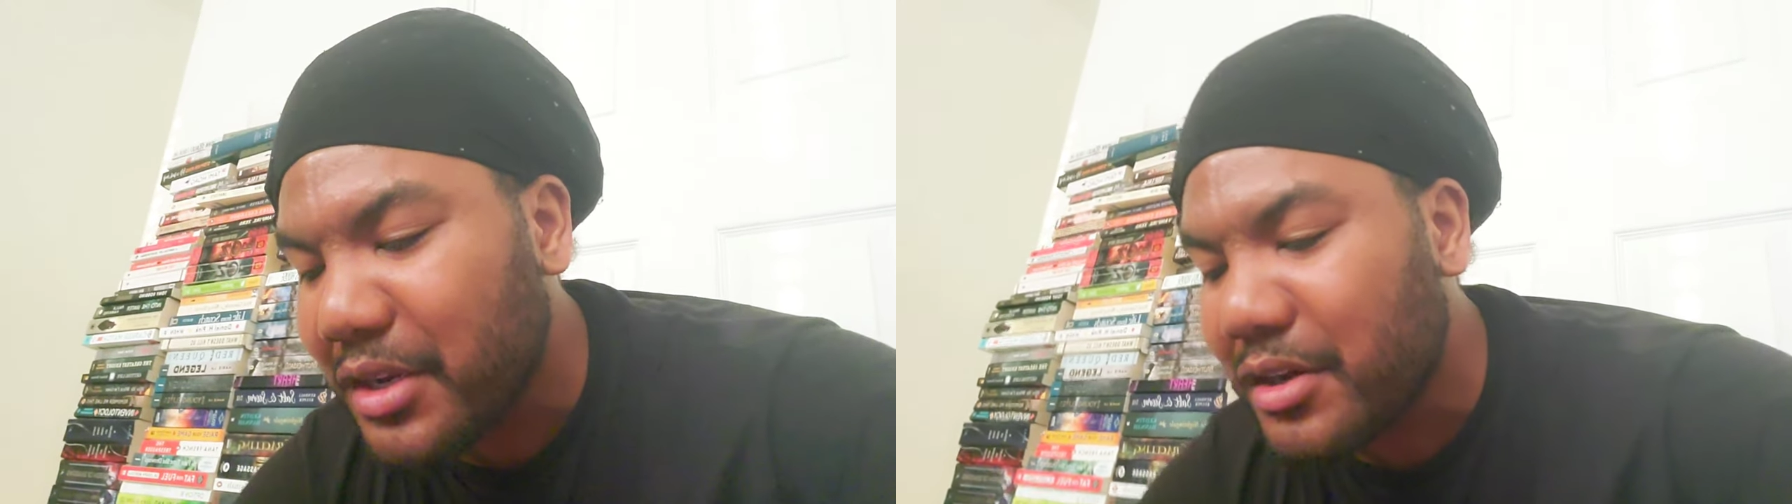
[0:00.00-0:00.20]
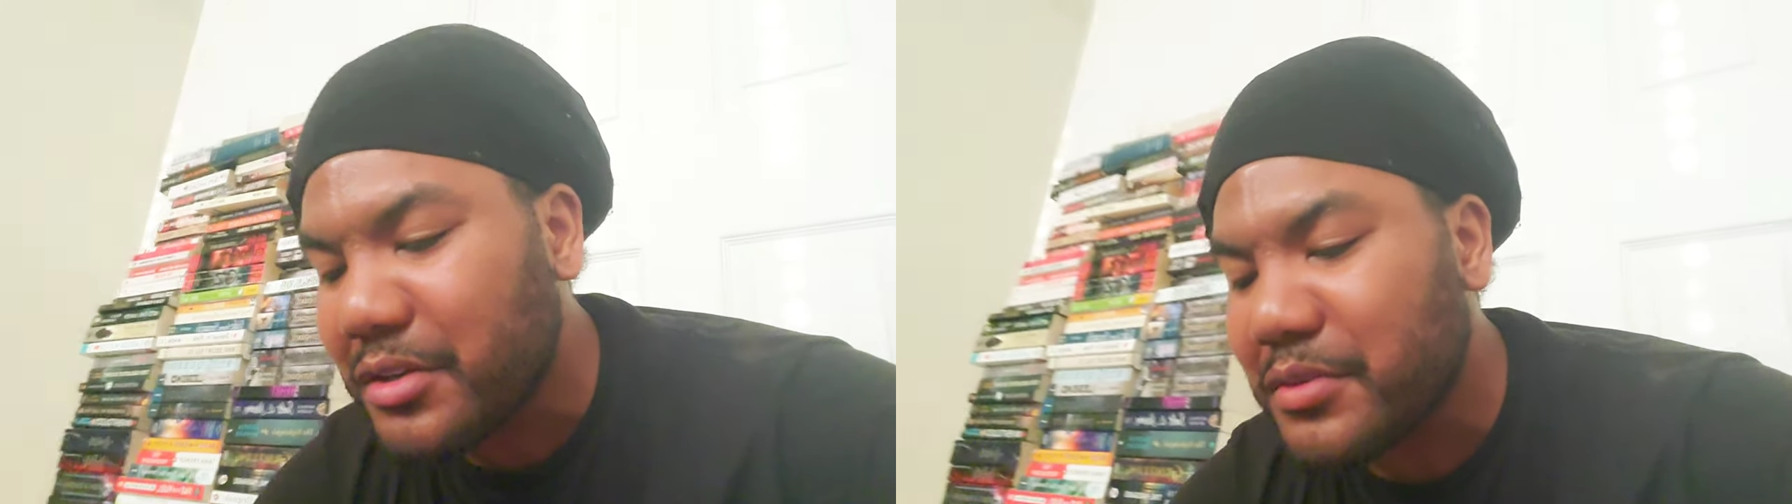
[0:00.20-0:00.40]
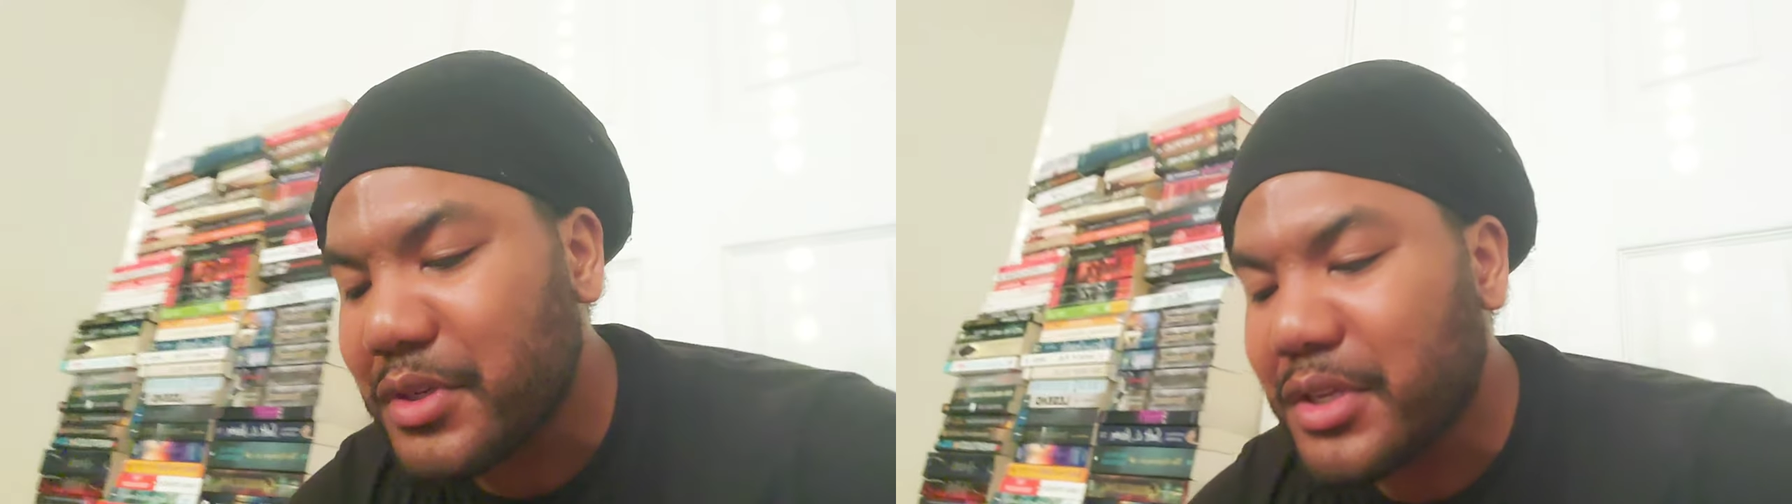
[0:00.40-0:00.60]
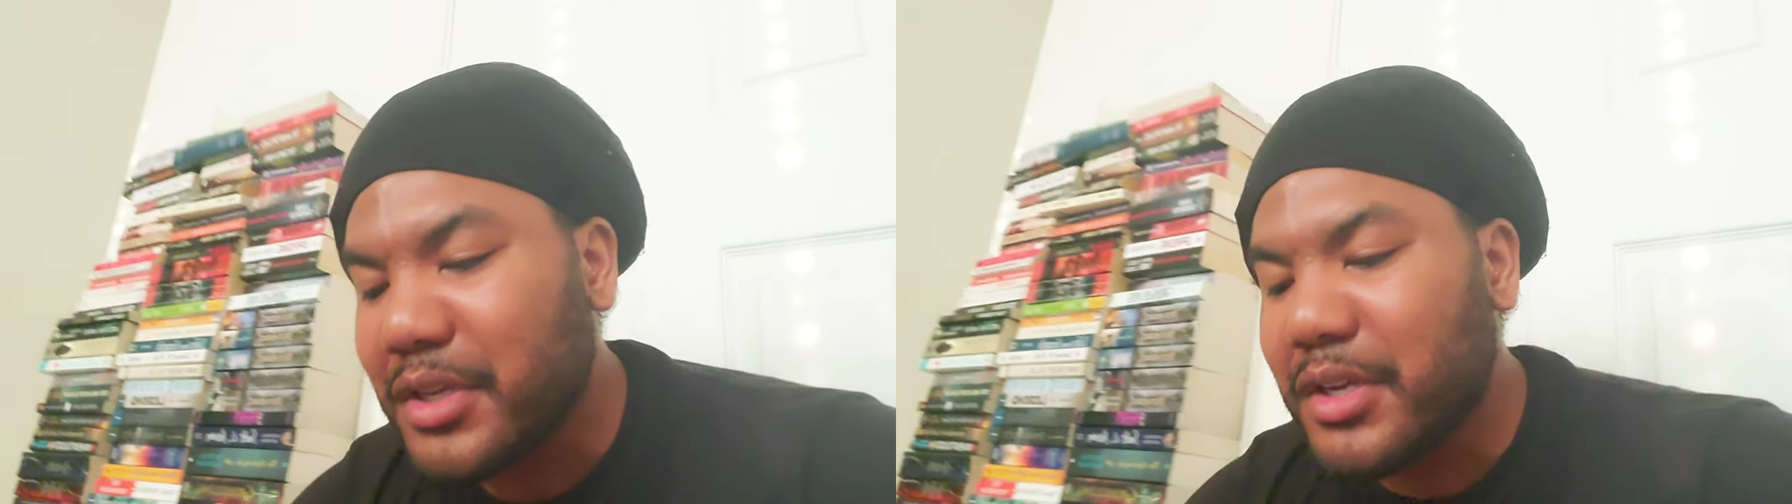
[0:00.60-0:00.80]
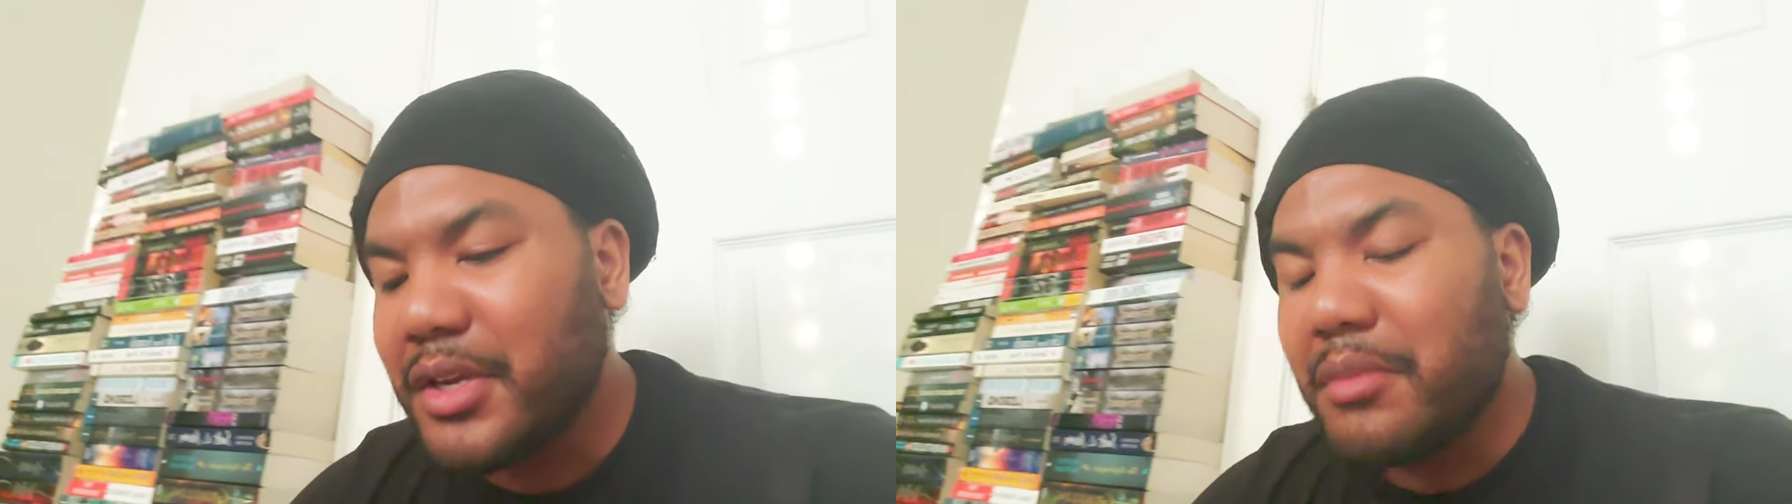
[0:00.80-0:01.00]
on
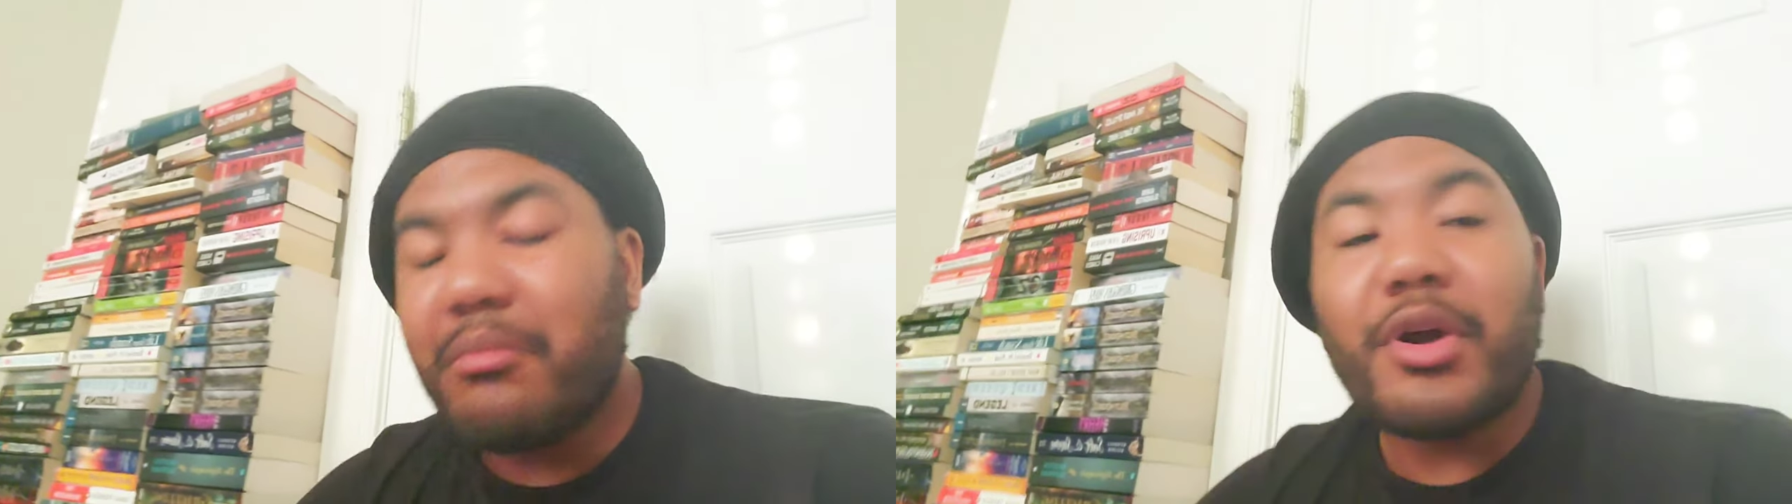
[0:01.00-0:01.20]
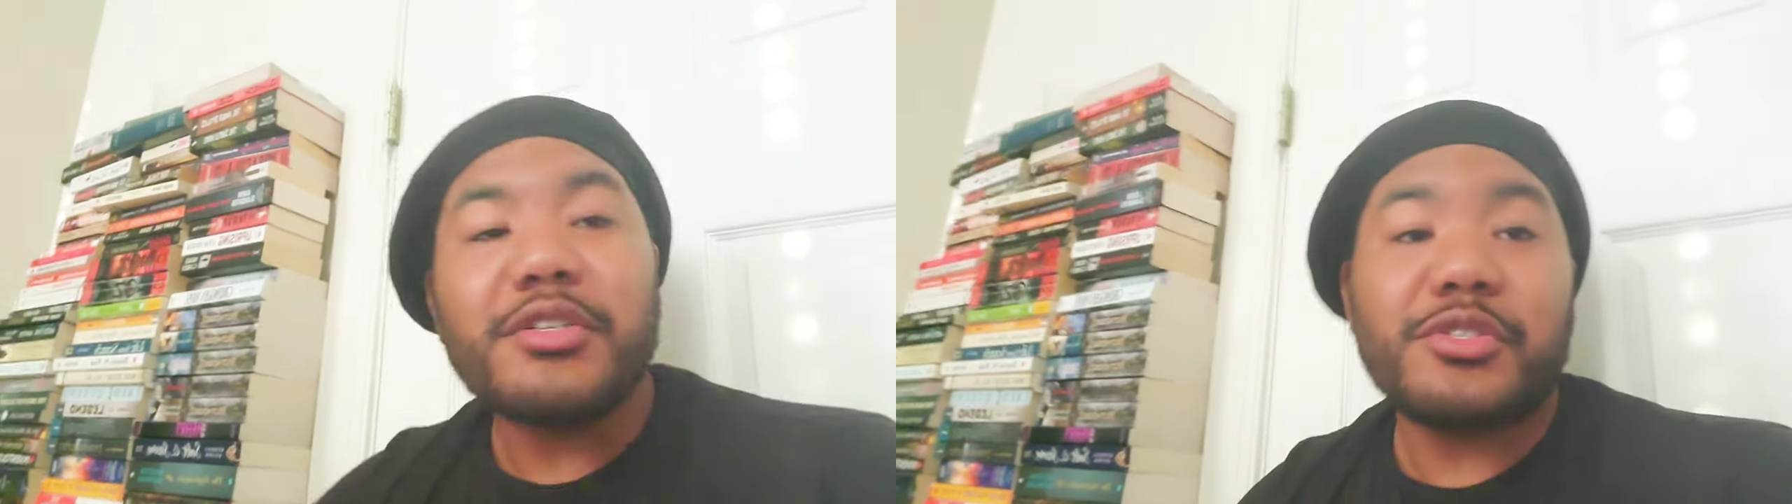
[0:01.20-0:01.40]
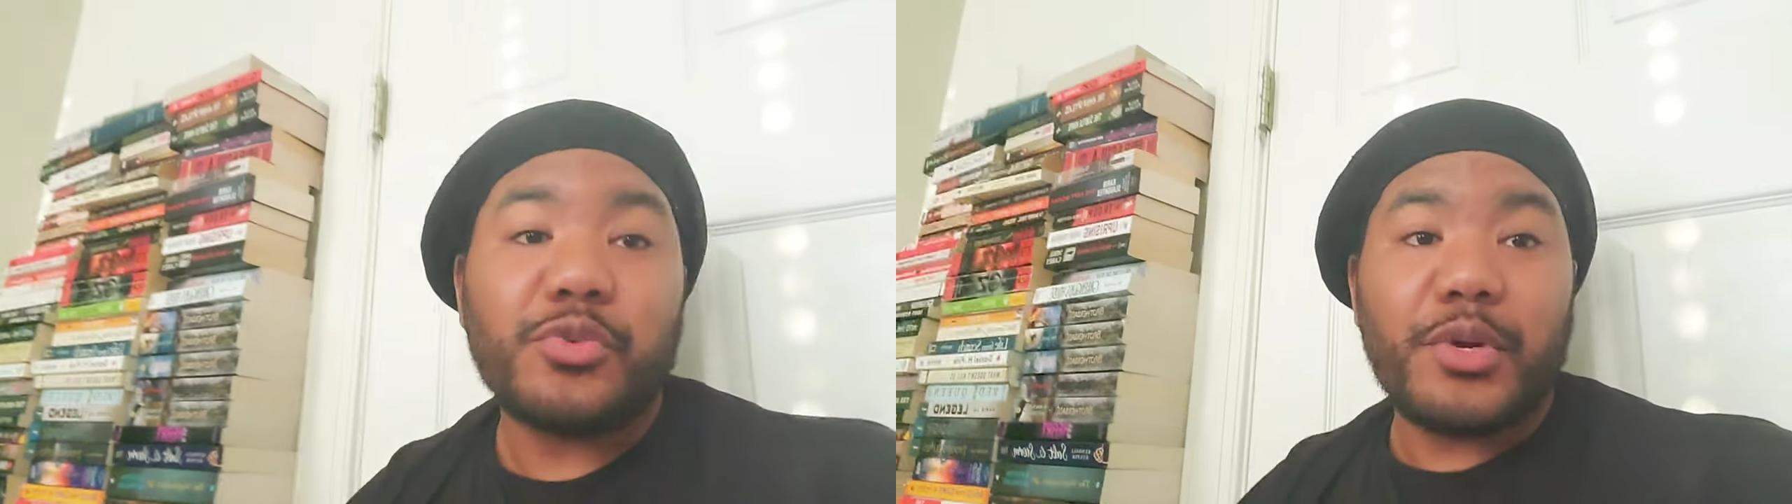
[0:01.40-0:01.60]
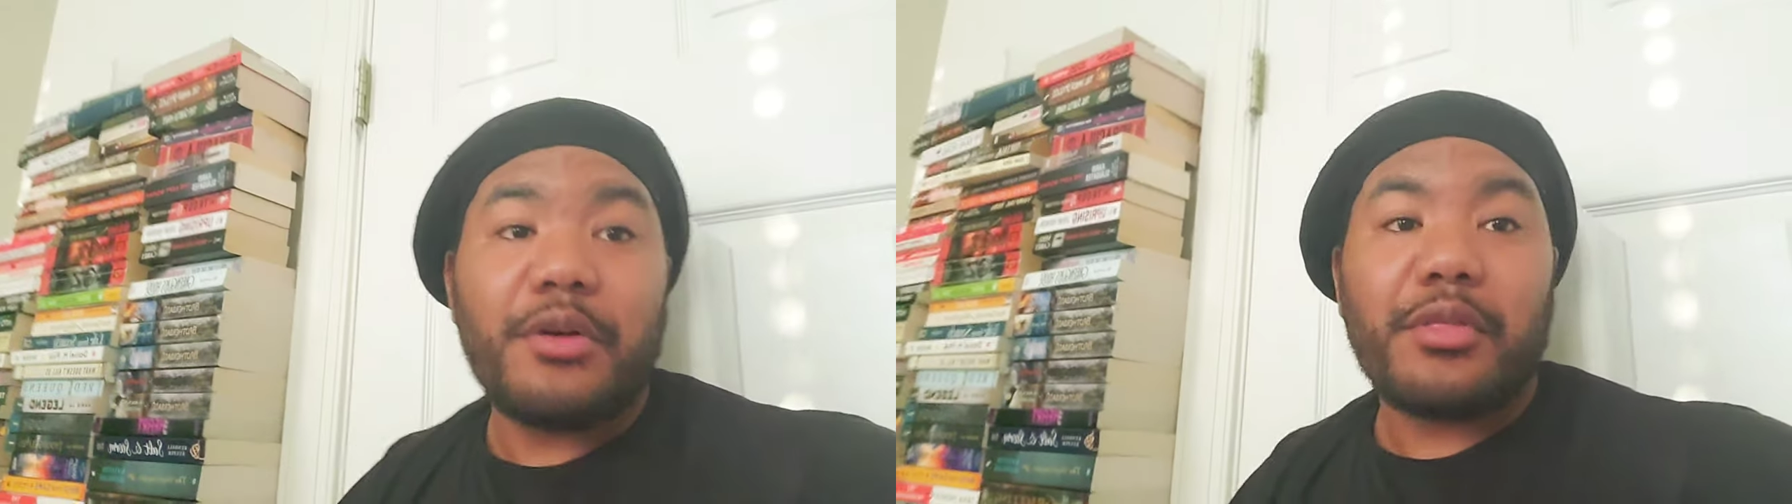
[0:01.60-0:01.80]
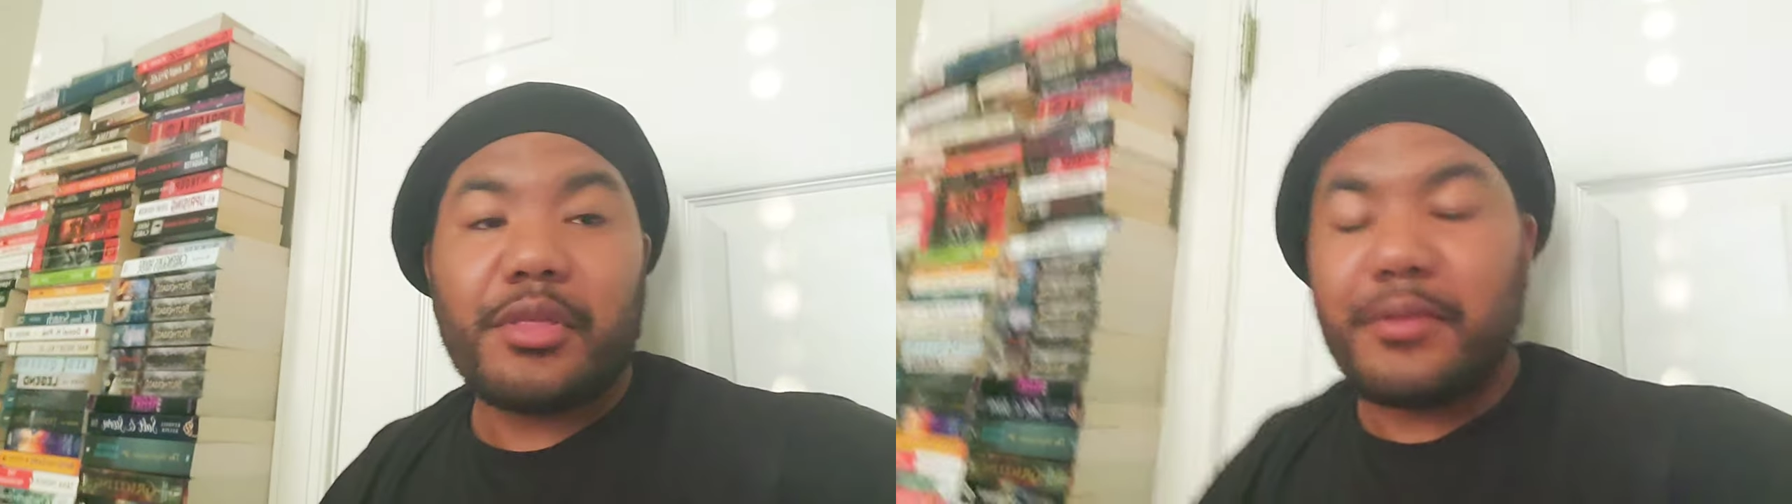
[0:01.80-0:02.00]
March
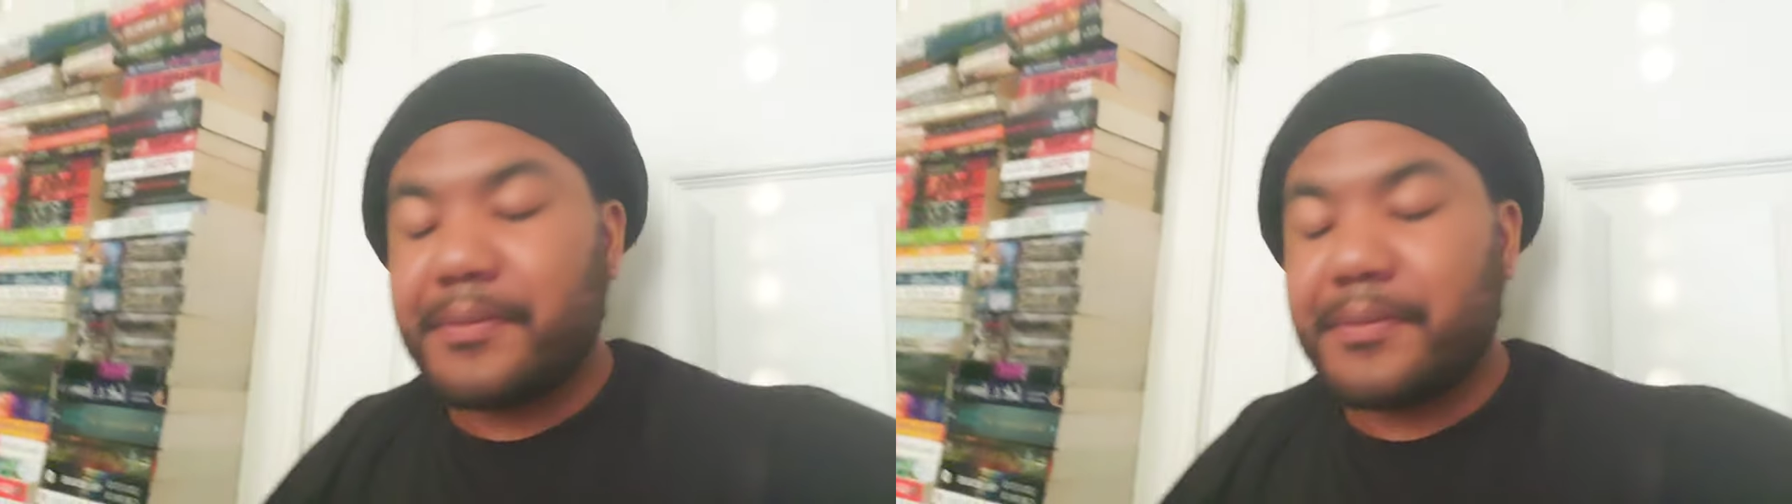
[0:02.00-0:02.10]
12th.